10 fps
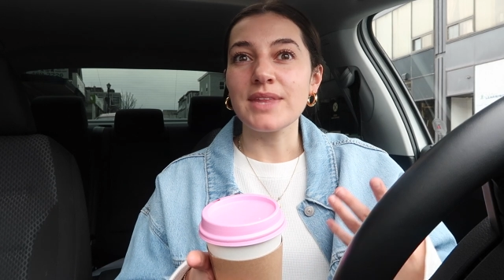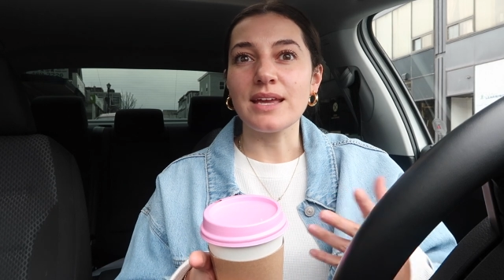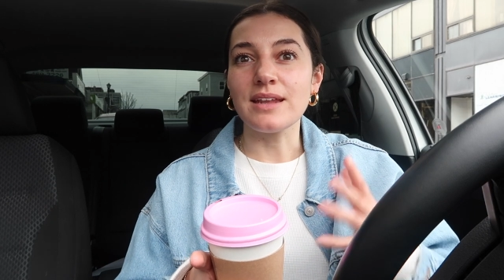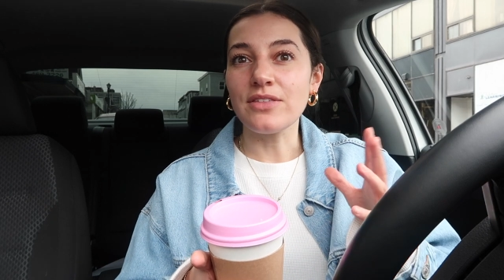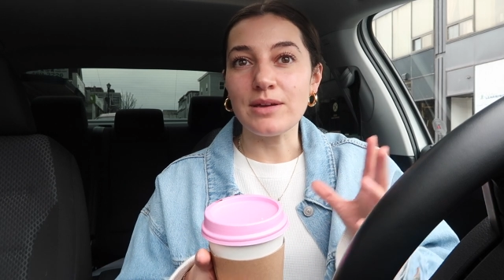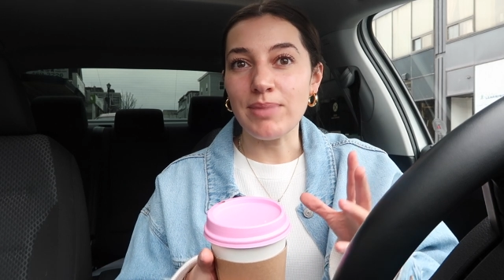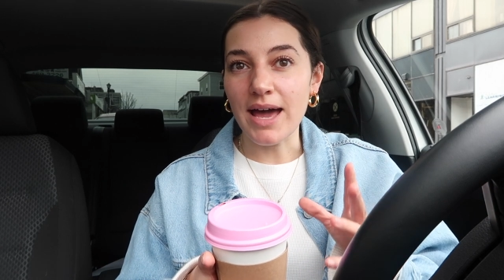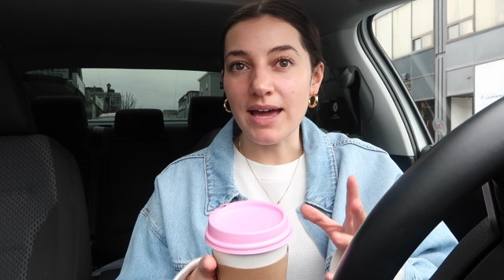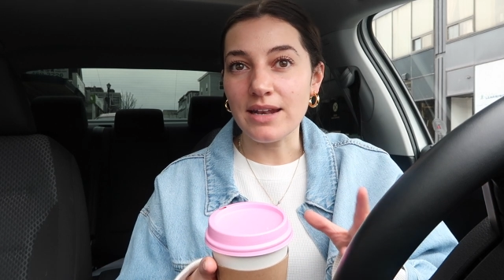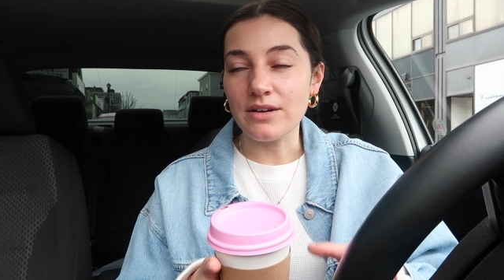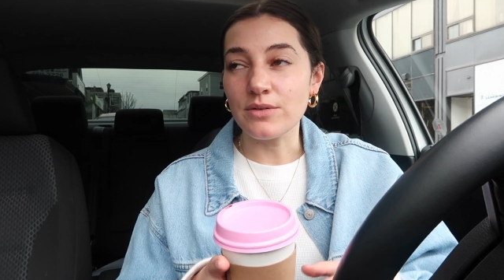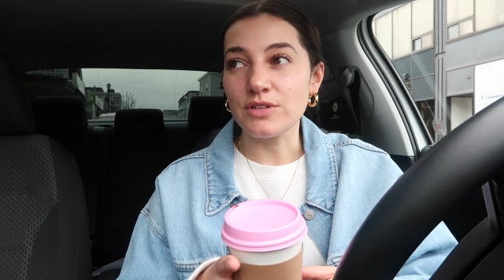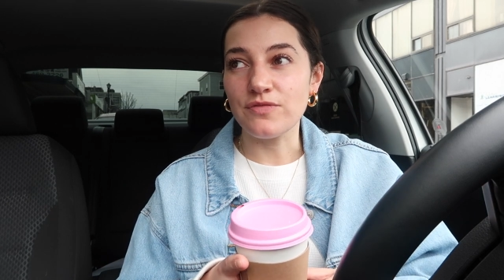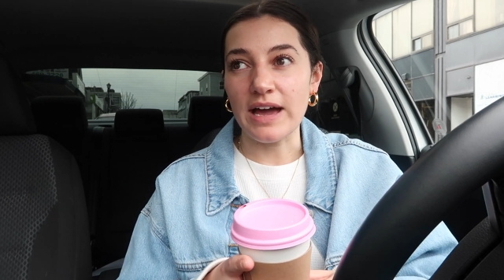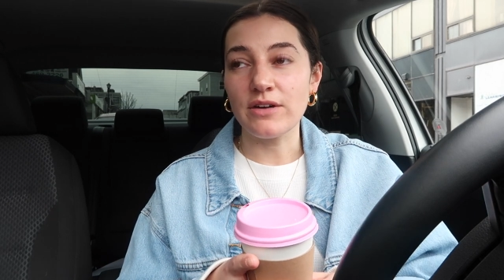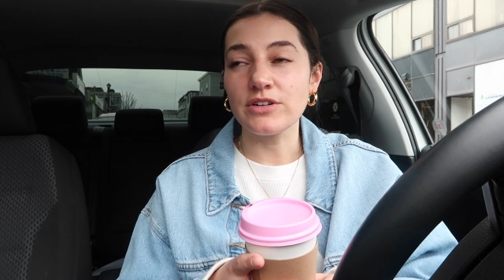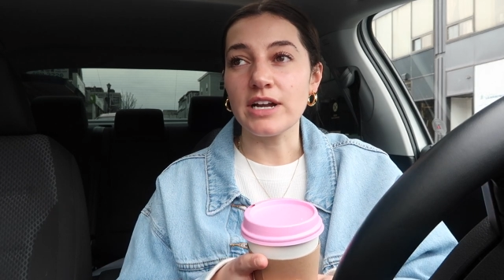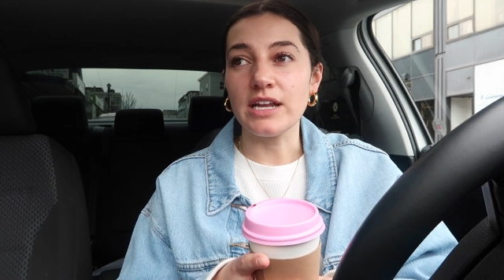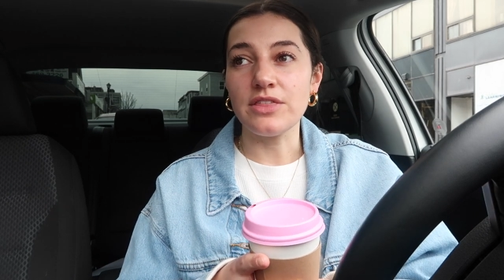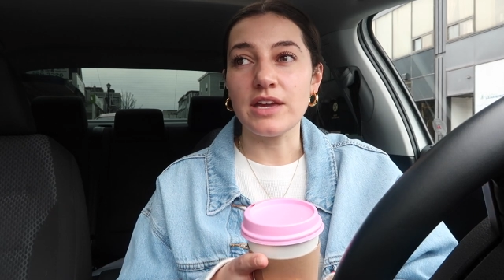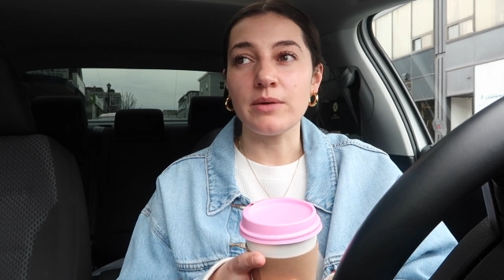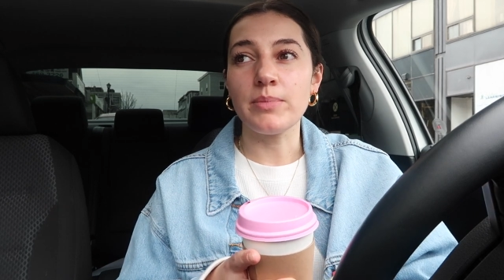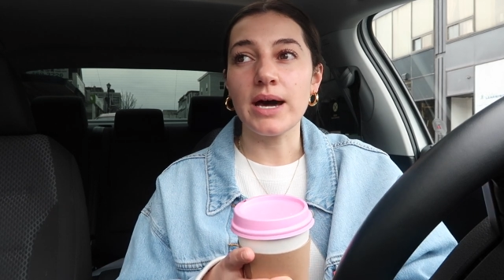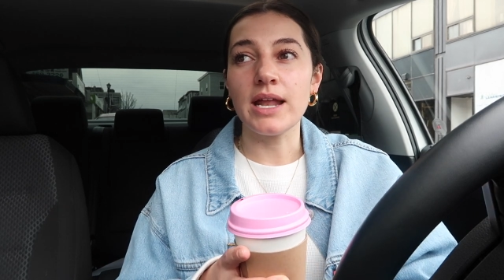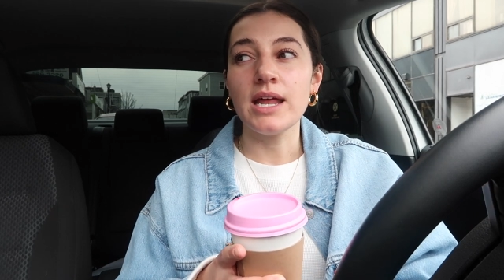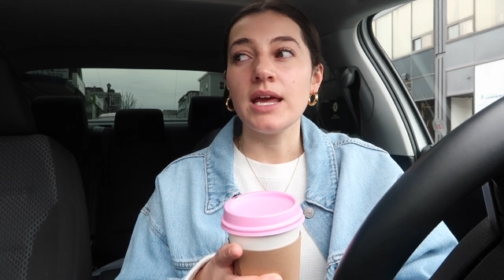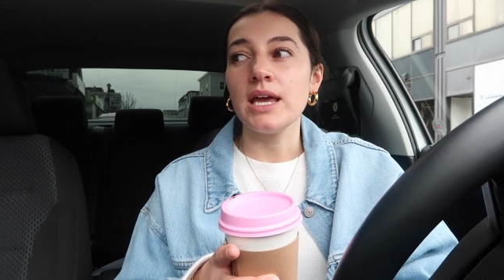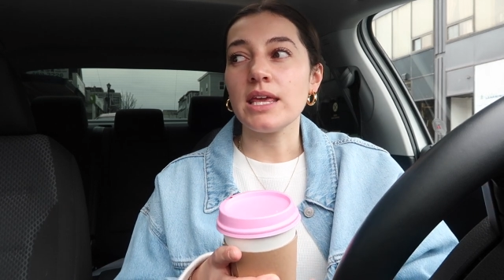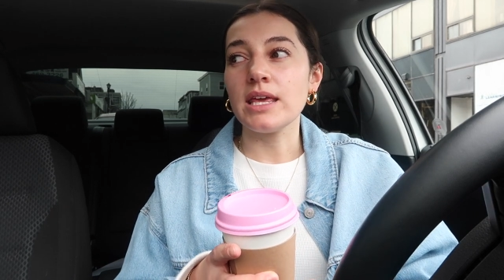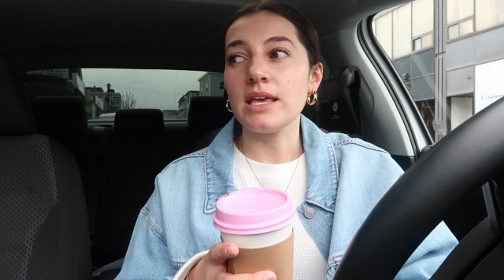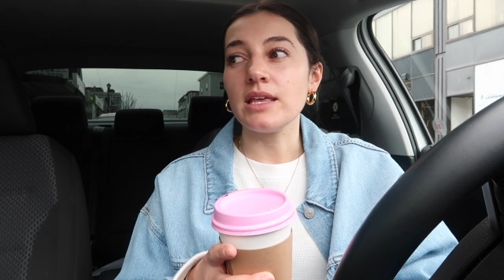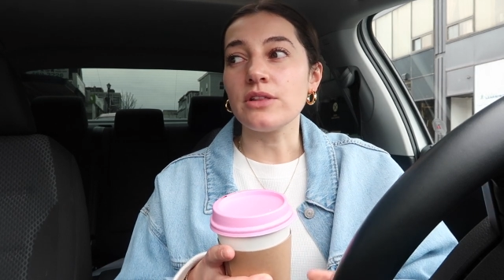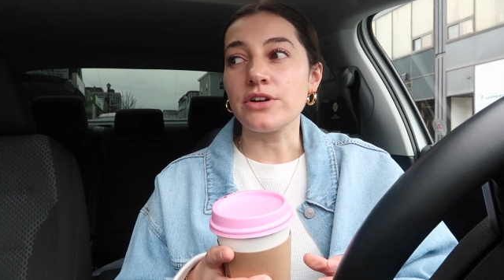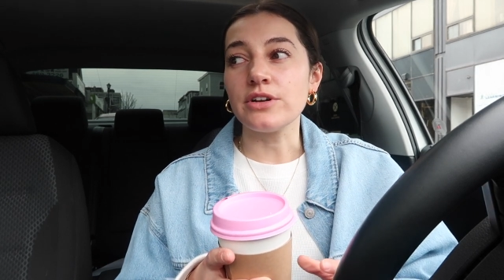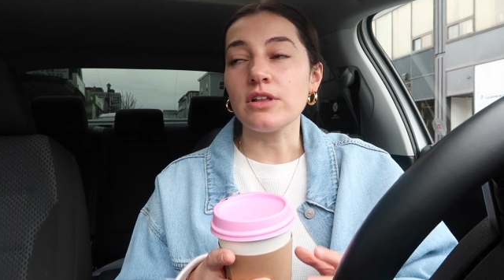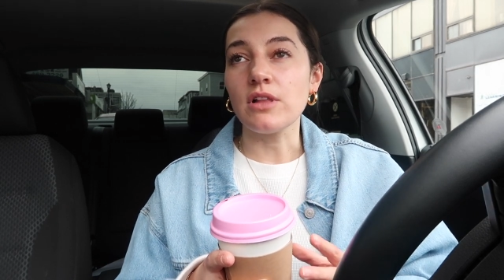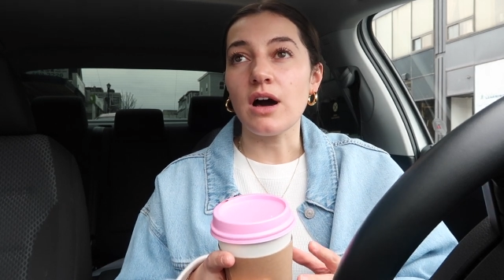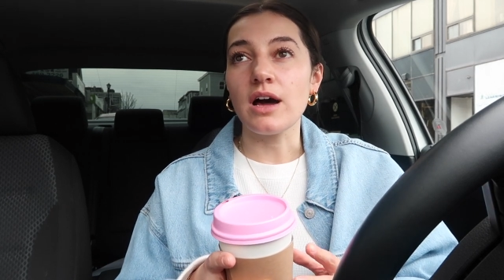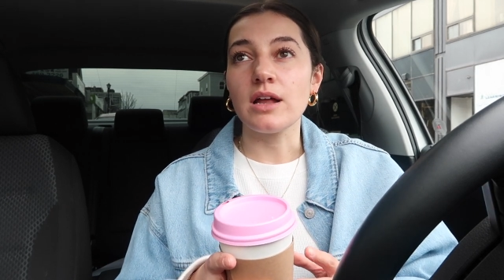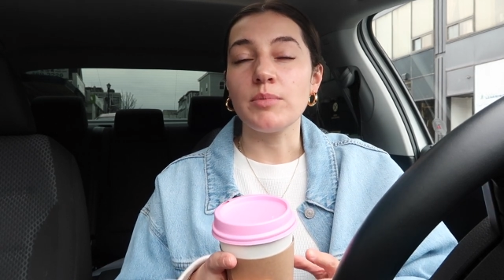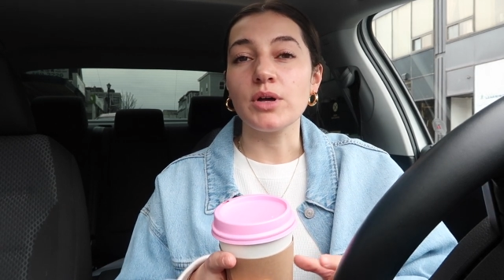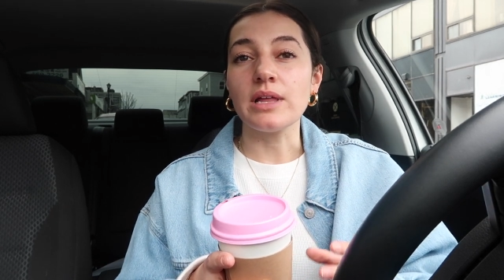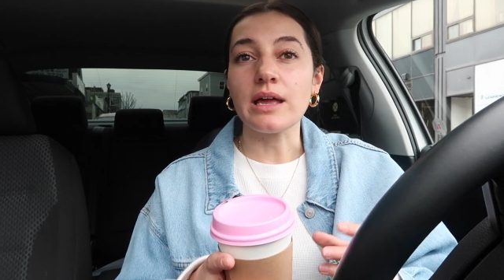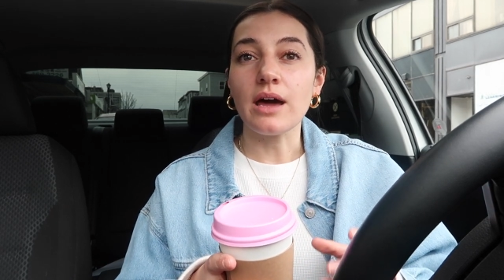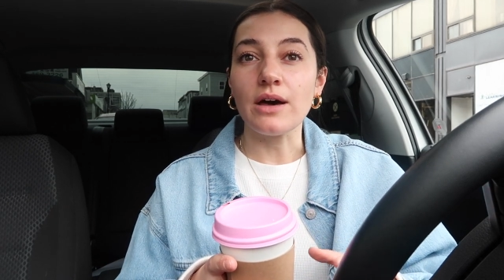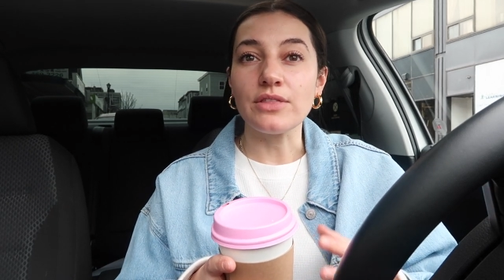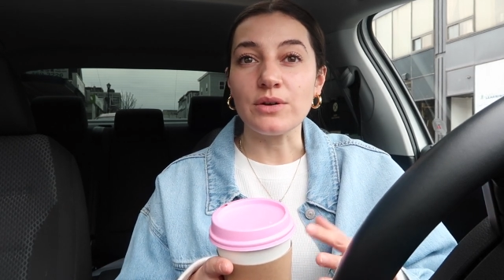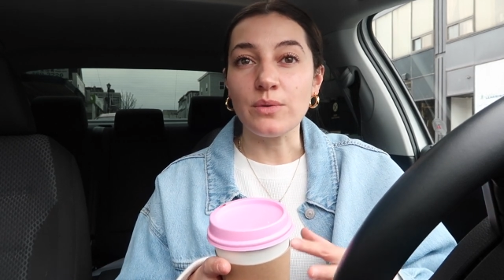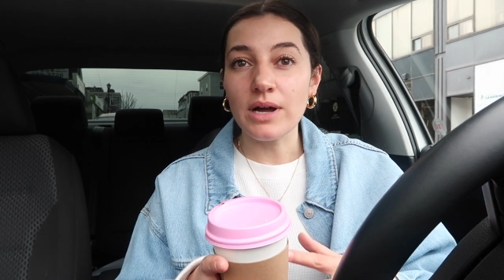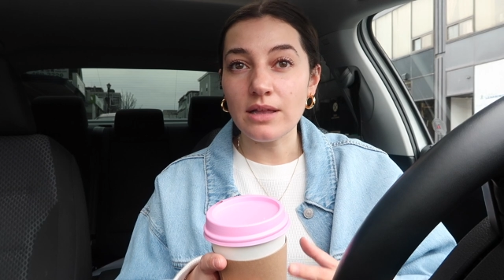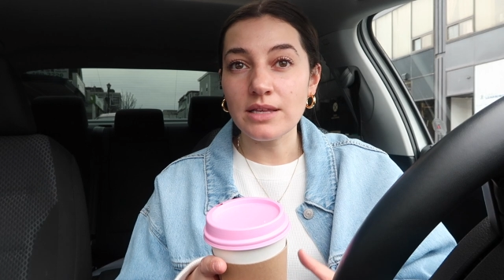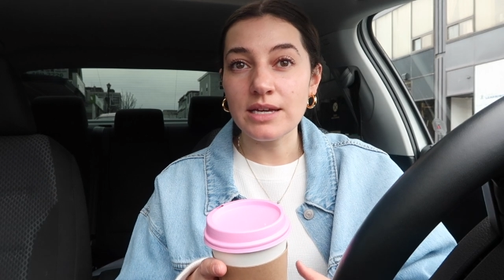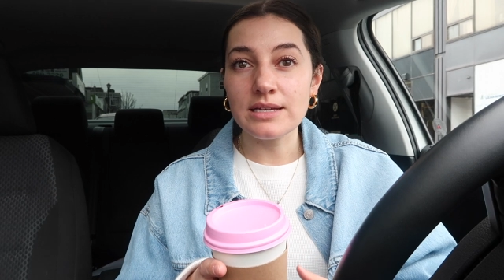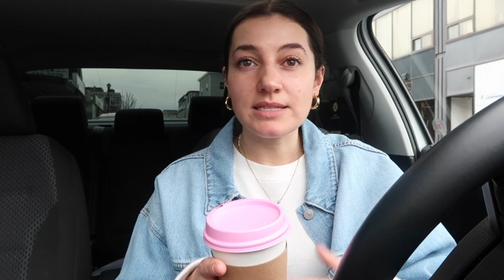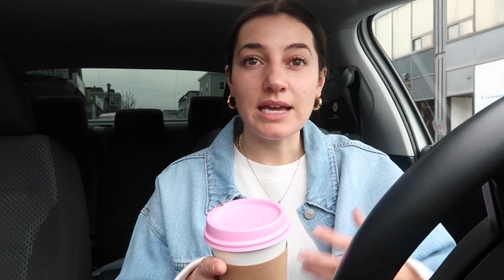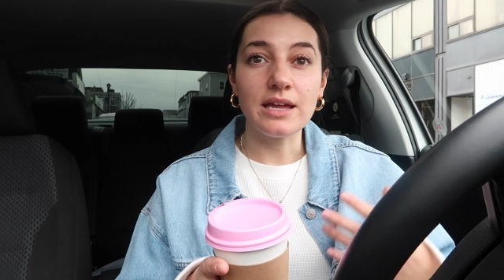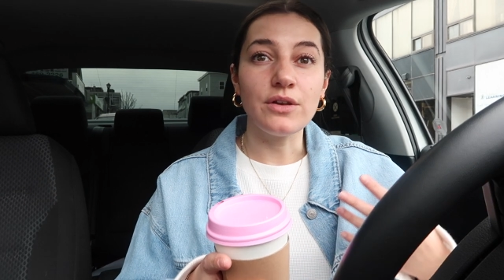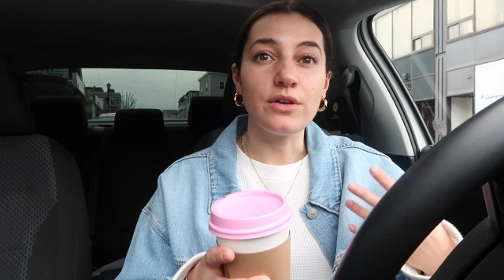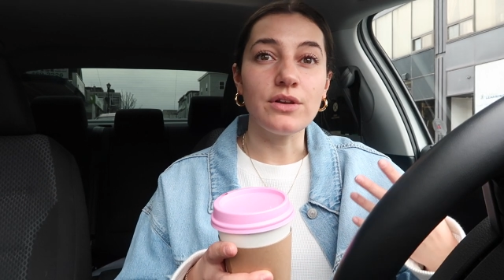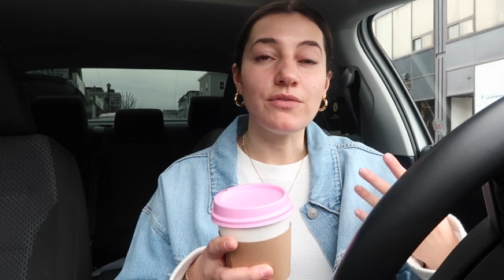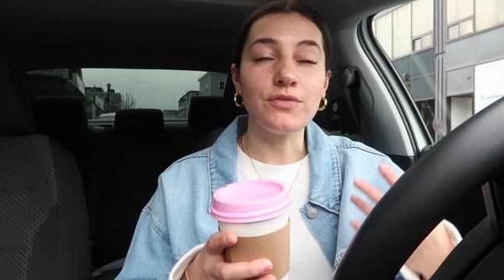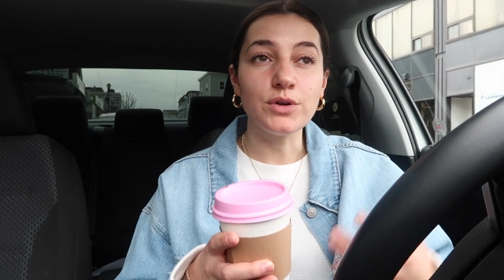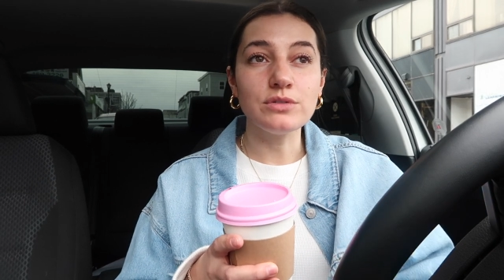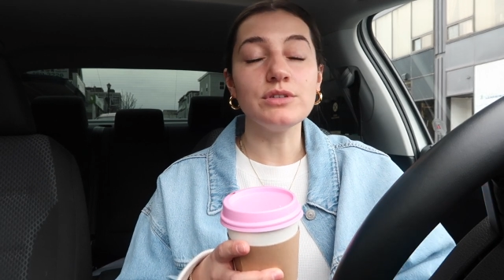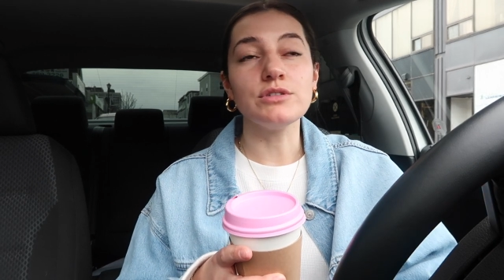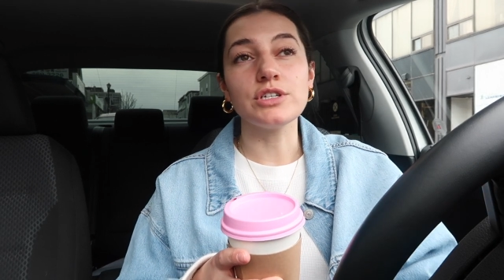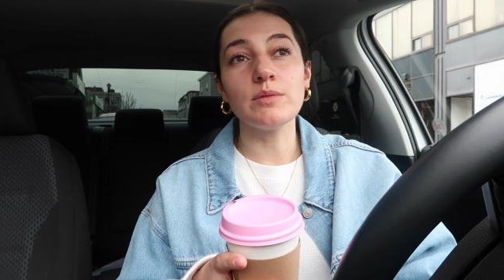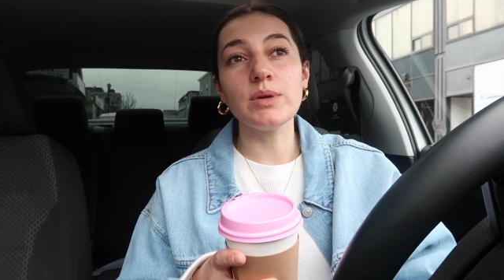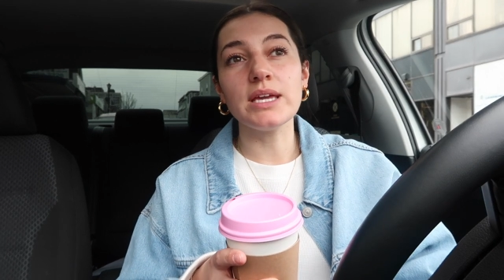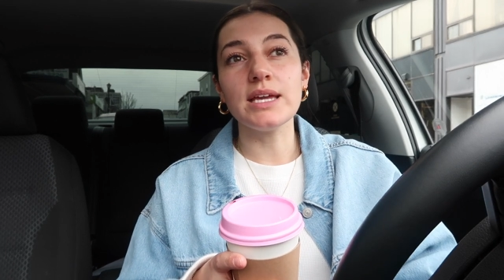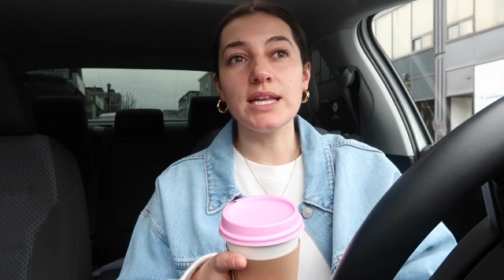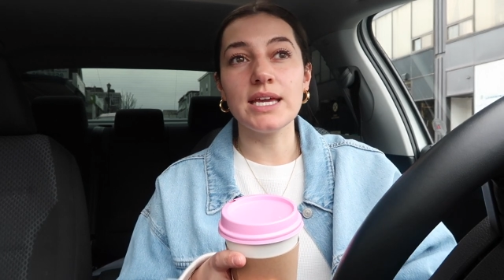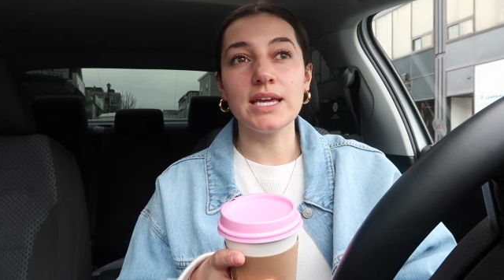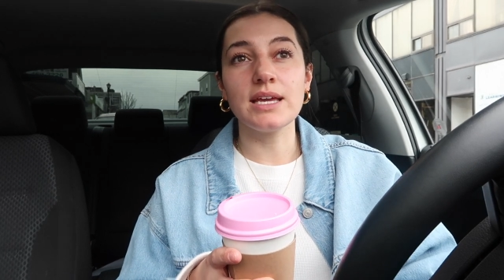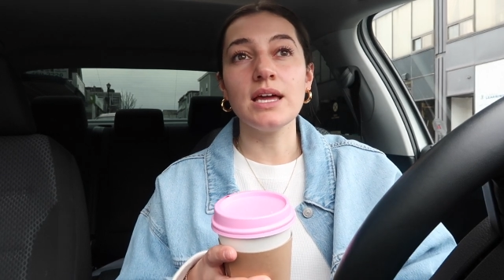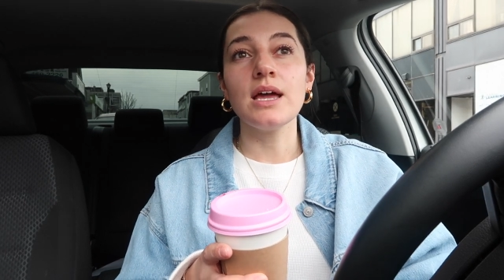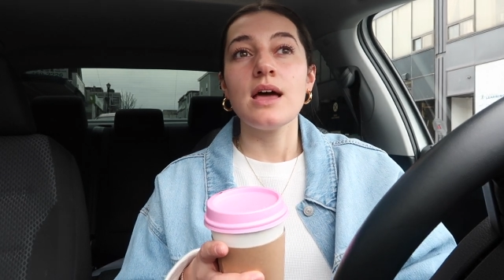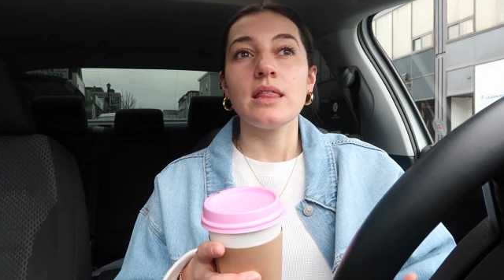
like nothing bad was found or anything, but he learned a lot about like health and wellness and foods you should be eating.